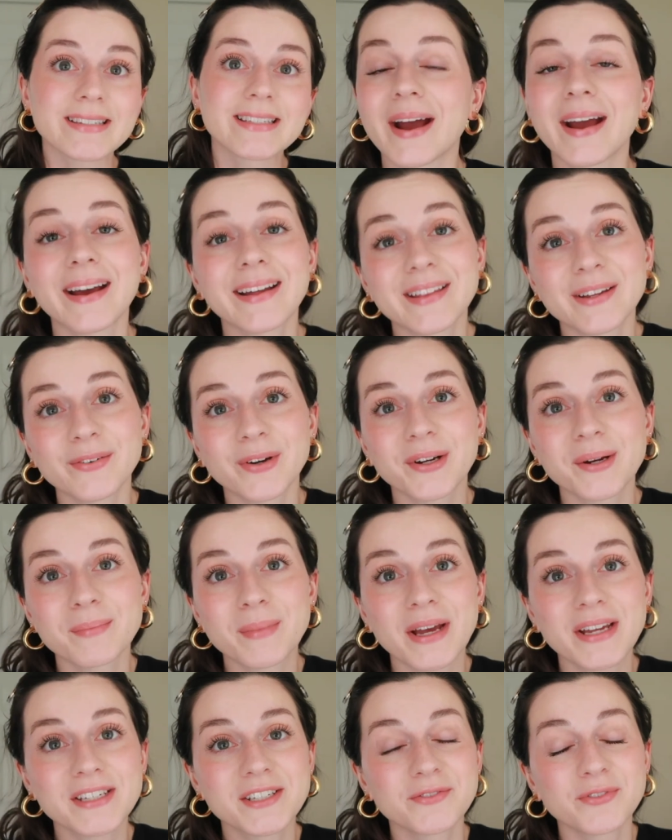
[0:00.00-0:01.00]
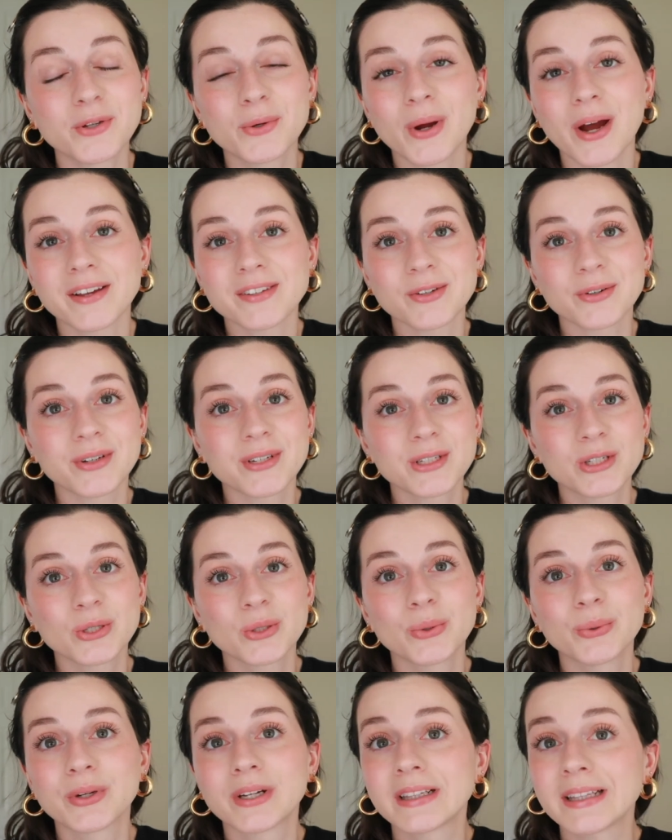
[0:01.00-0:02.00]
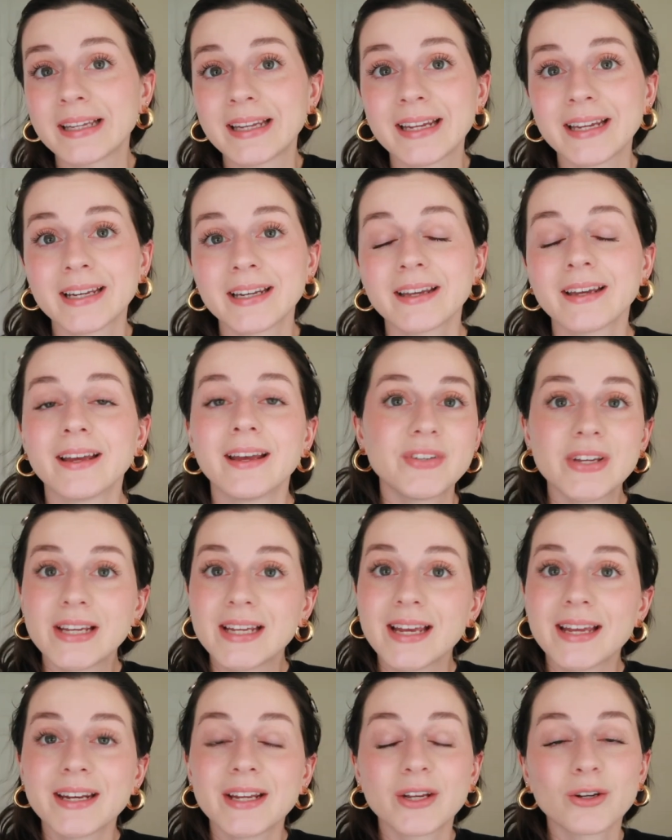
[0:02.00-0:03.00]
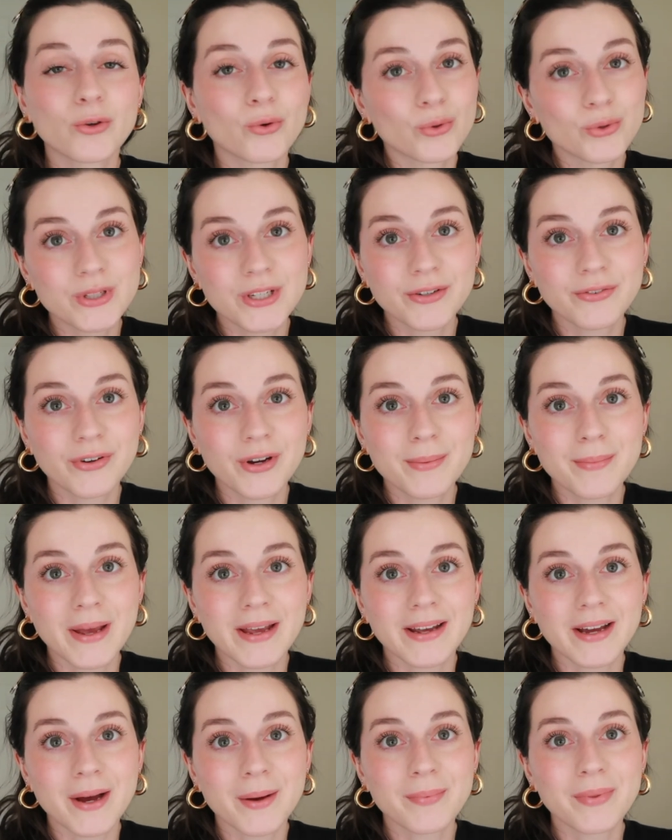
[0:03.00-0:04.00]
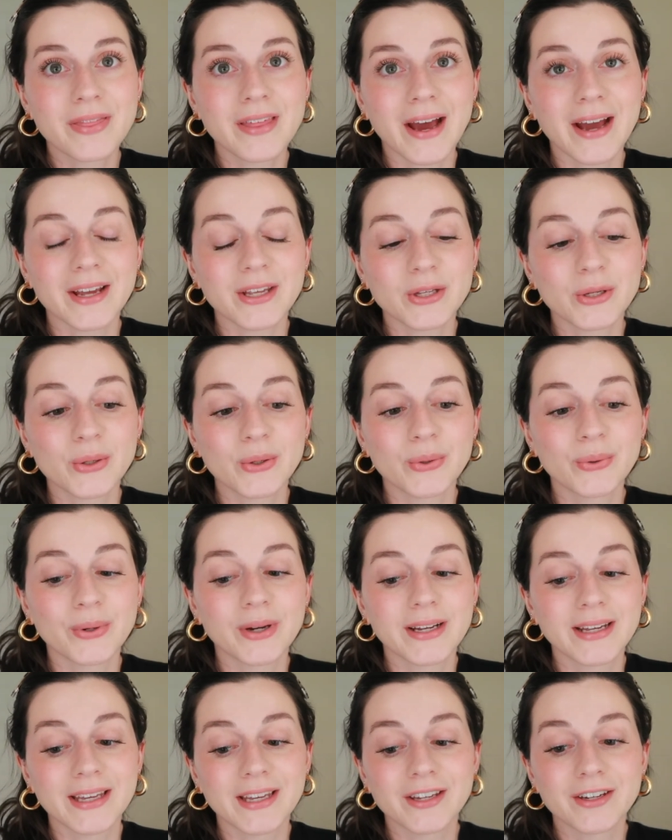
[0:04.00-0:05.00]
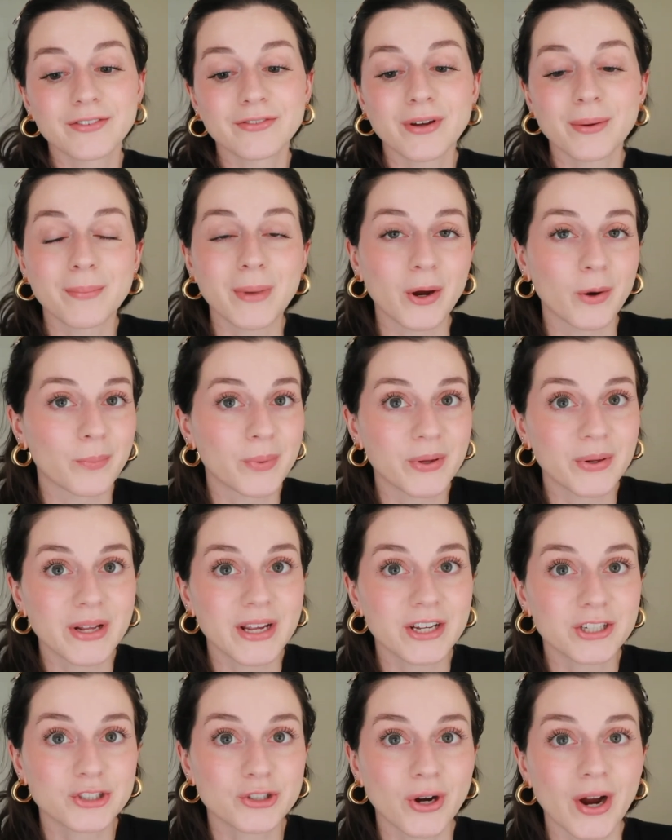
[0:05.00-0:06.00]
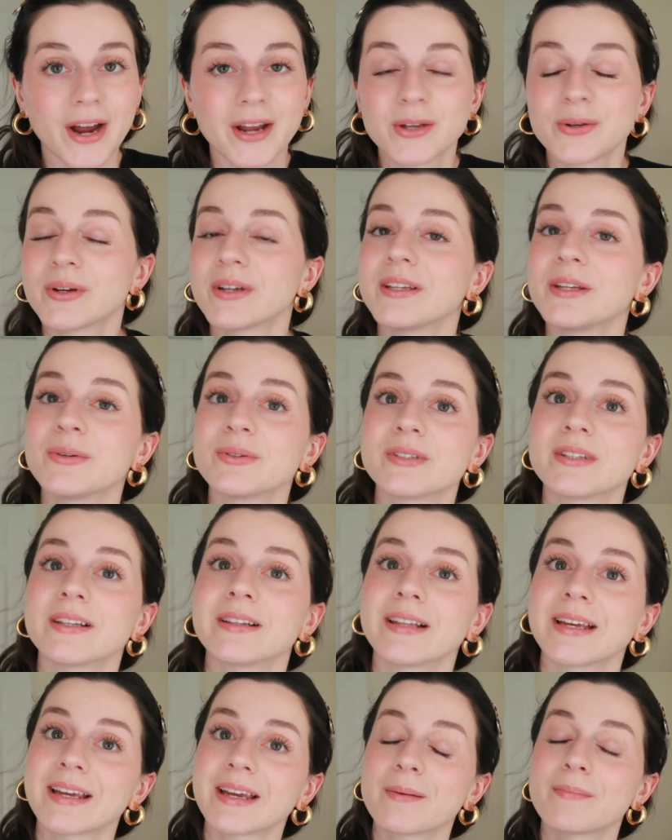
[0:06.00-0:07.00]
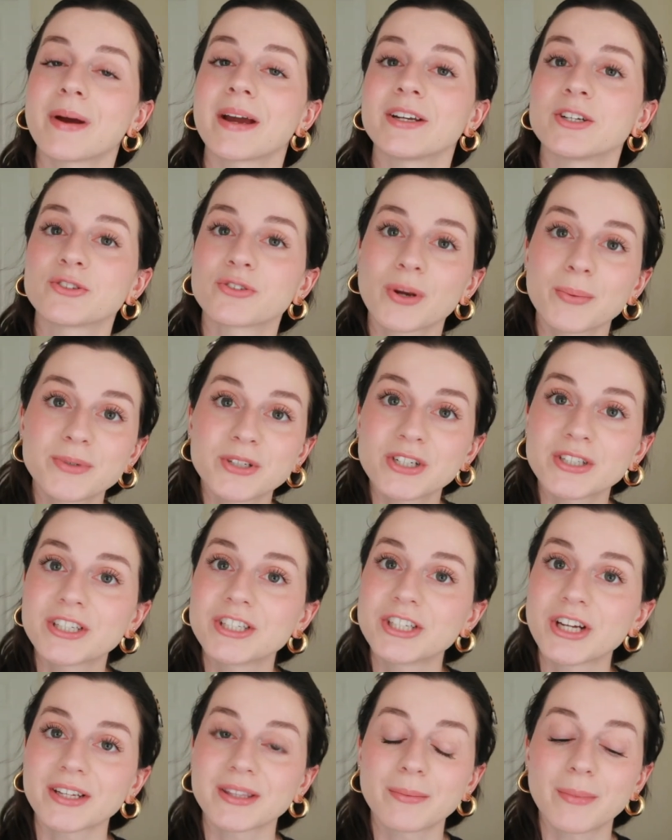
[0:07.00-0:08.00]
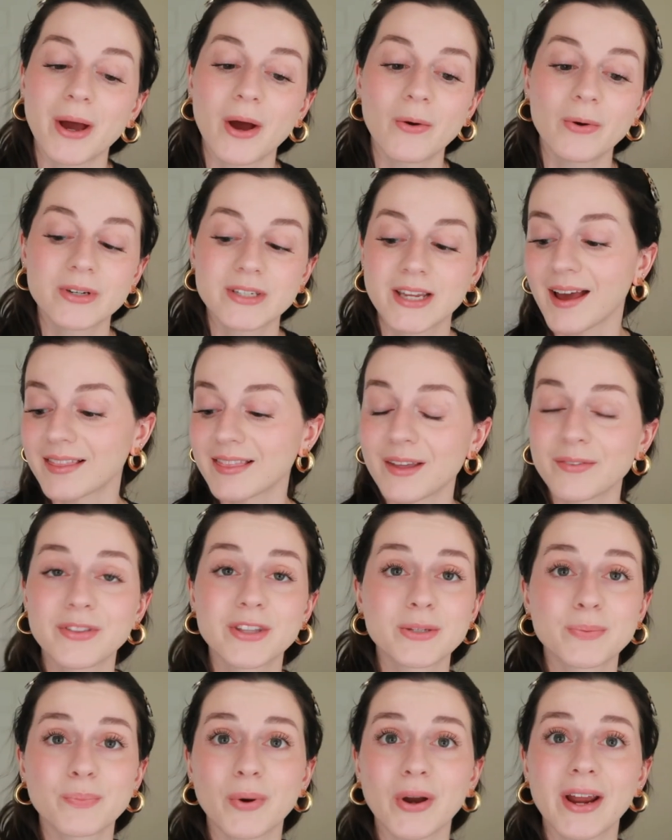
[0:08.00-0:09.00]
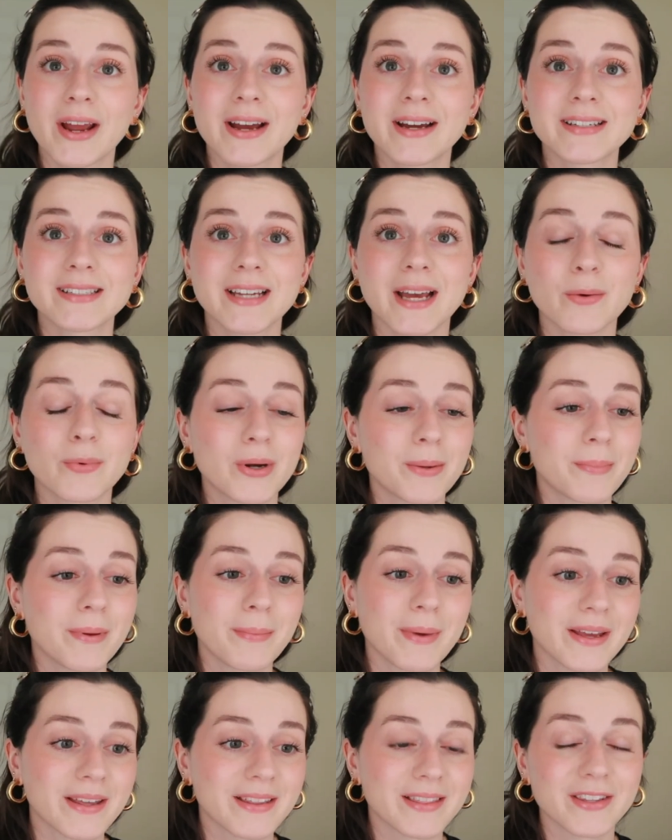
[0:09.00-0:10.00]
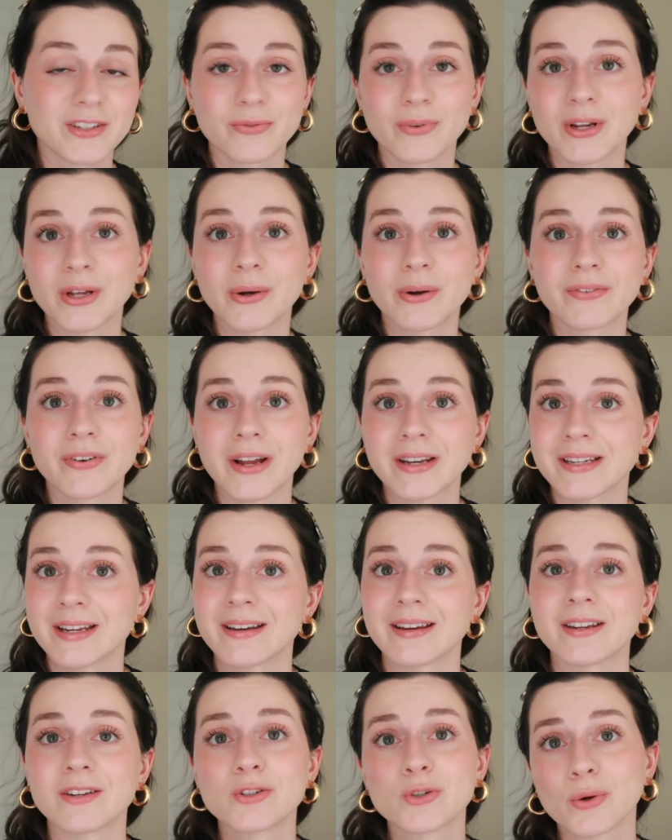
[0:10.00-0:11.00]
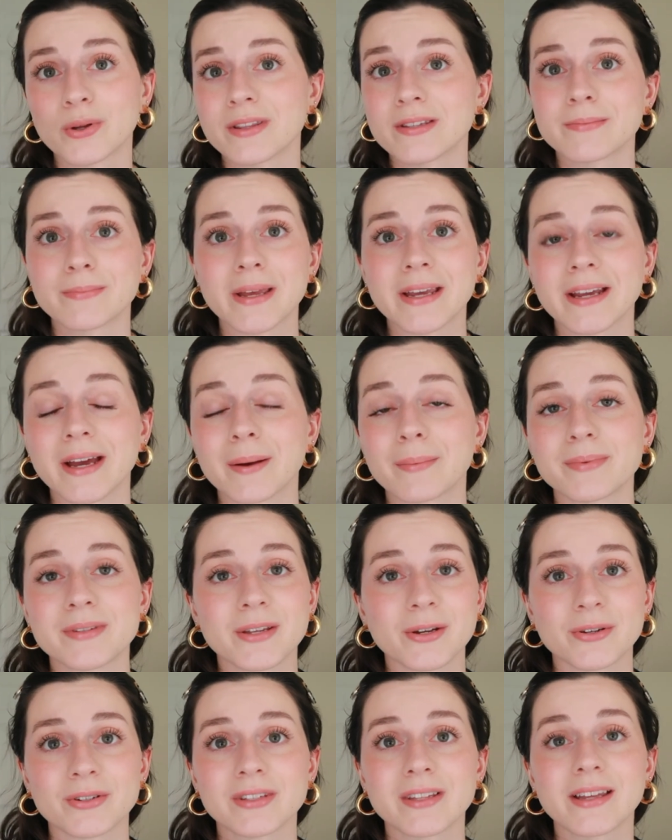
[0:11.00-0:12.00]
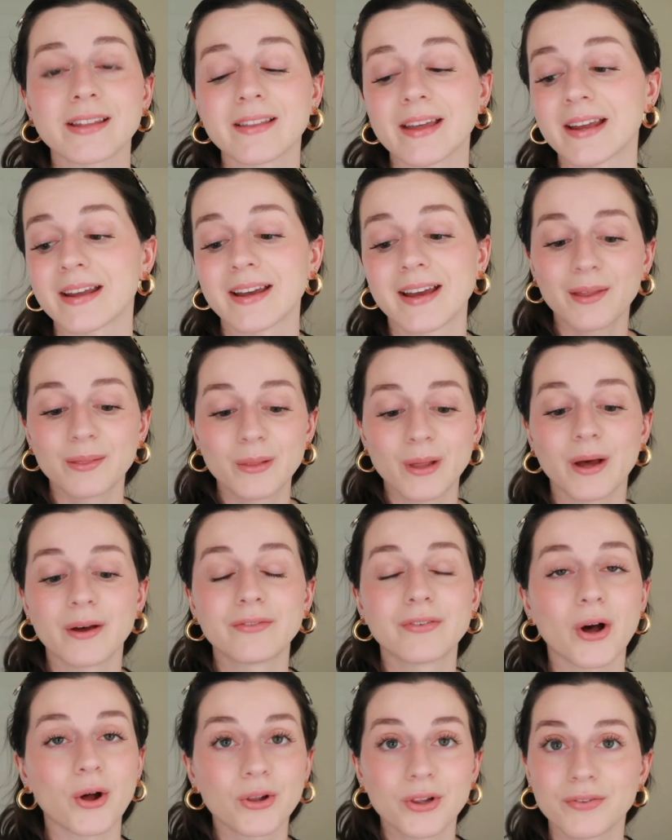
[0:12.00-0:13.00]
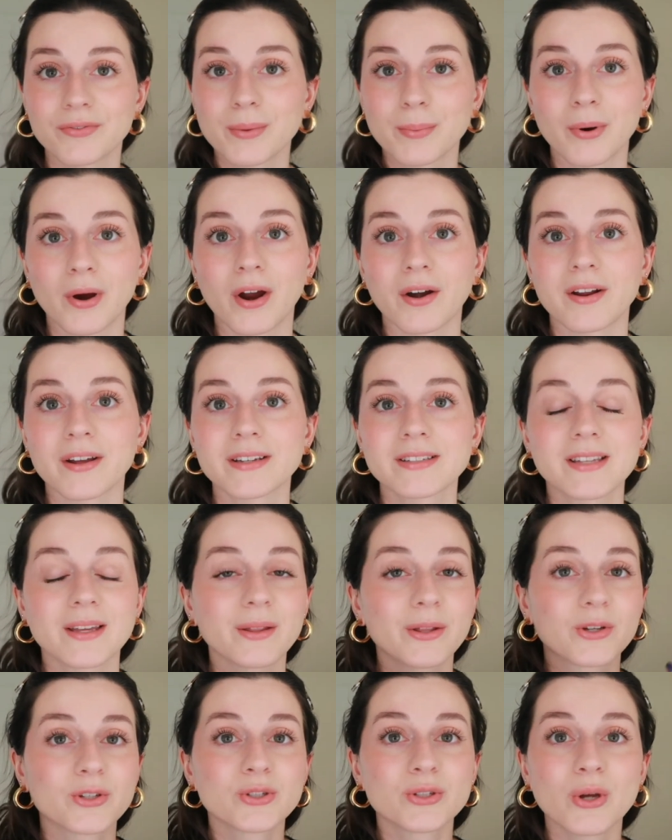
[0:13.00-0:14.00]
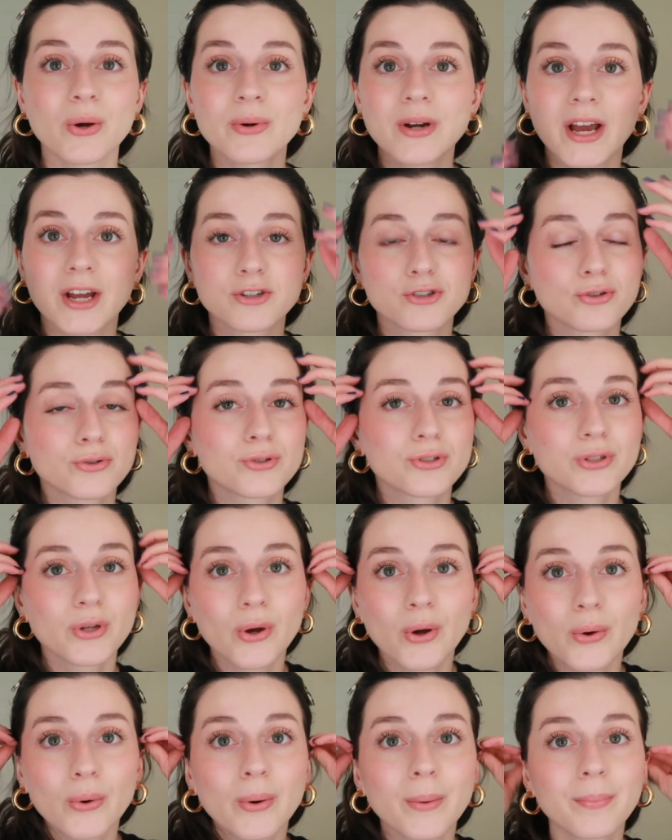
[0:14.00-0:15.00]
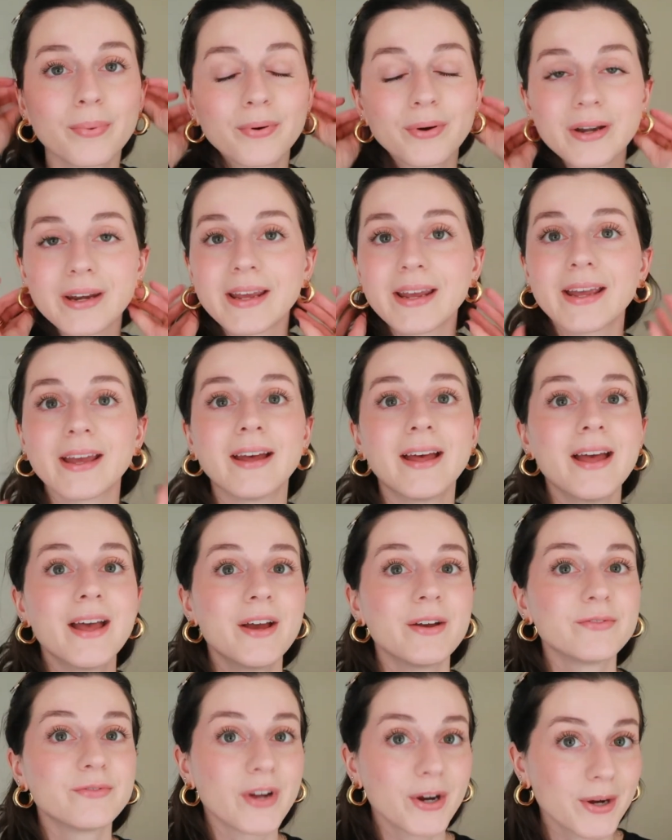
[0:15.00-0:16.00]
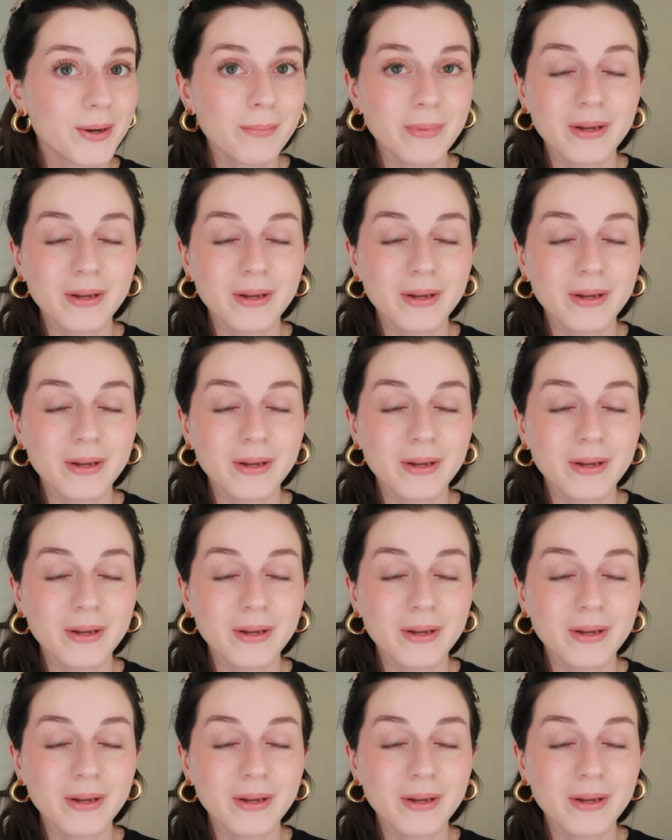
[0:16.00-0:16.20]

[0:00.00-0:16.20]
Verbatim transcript: I highly recommend if you guys are into clean, vegan, and cruelty-free makeup that you give Merit Beauty a try. You can use the link in my description to check them out. I love this brand. I wouldn't be making this video if I didn't enjoy this makeup. Seriously, like I love all of the products. They look so natural, so pretty, very